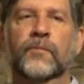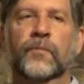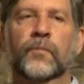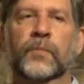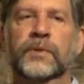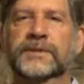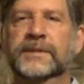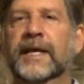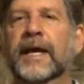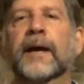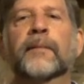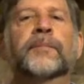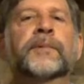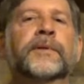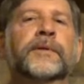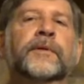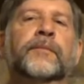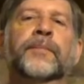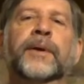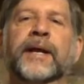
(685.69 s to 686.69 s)
What's happened
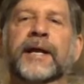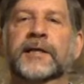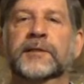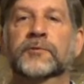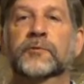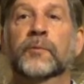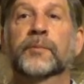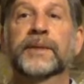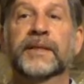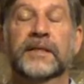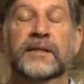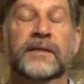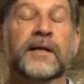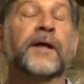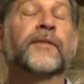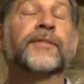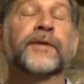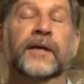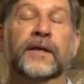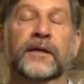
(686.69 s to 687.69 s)
in the past will be
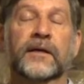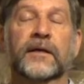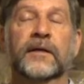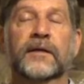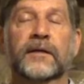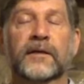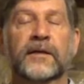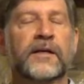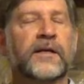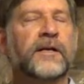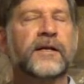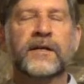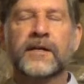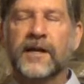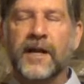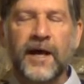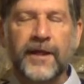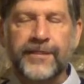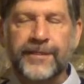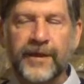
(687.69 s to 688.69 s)

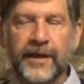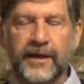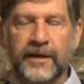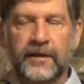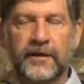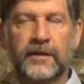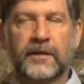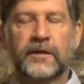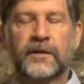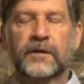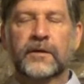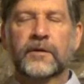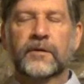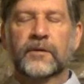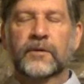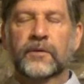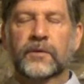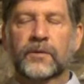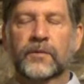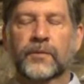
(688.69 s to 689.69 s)
nothing
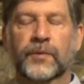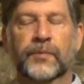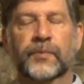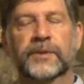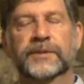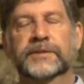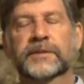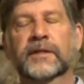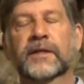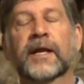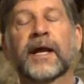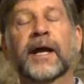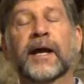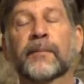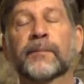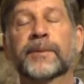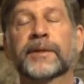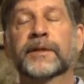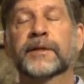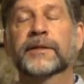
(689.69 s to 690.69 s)
with what's going to
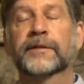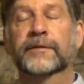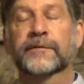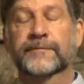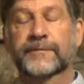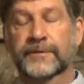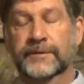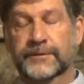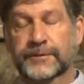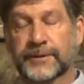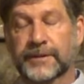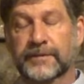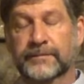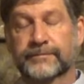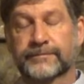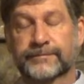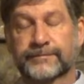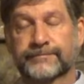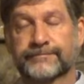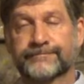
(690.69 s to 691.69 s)
happen in the future.
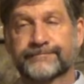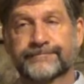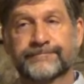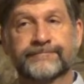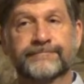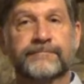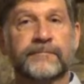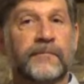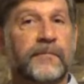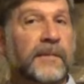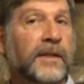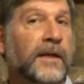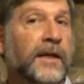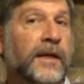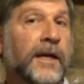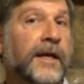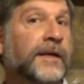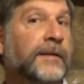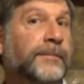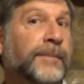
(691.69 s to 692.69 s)

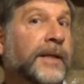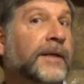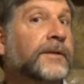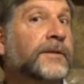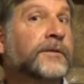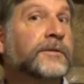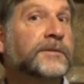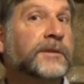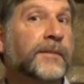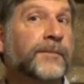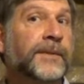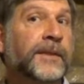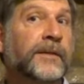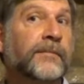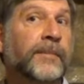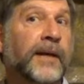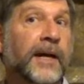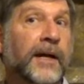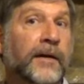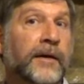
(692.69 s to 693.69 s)
And you better do something
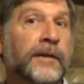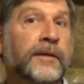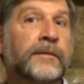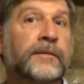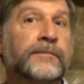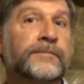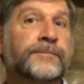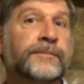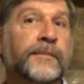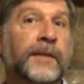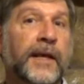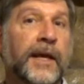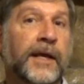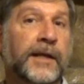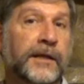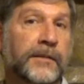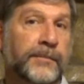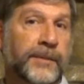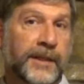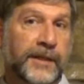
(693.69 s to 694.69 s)
about it, and
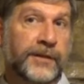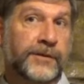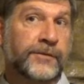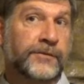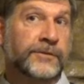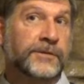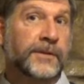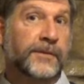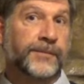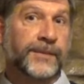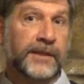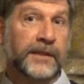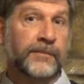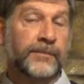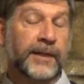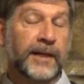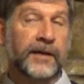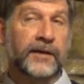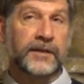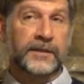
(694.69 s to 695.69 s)
you better do something
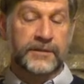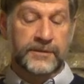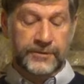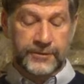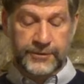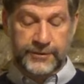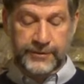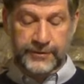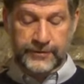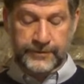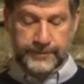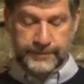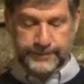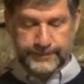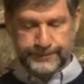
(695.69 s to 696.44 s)
about it soon.